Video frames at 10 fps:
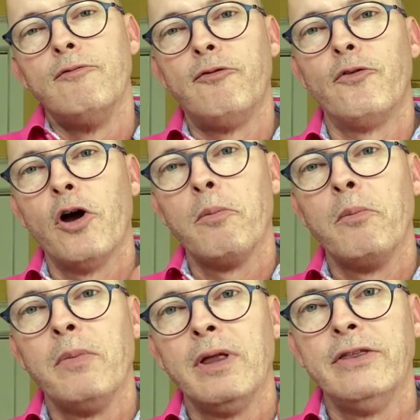
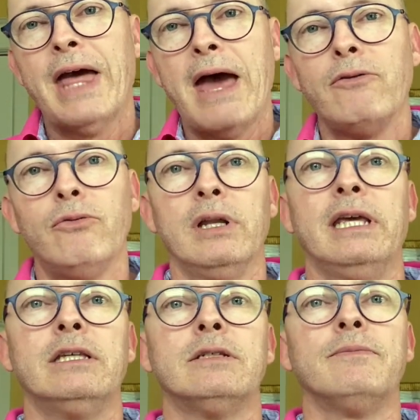from that
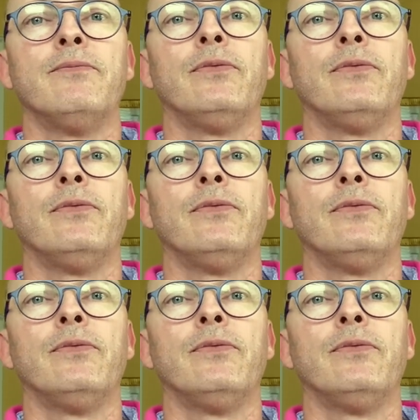release.